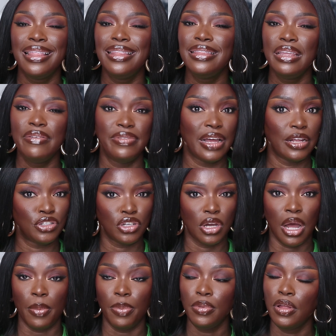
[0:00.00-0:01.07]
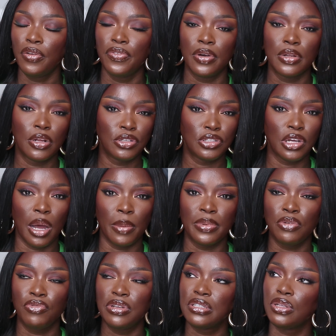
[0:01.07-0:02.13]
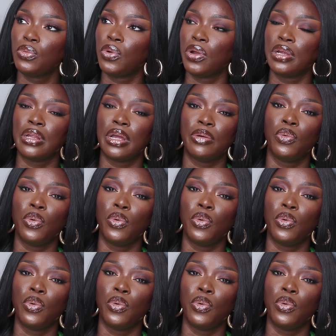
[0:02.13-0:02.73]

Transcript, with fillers: leave that job, look for another job. The reason why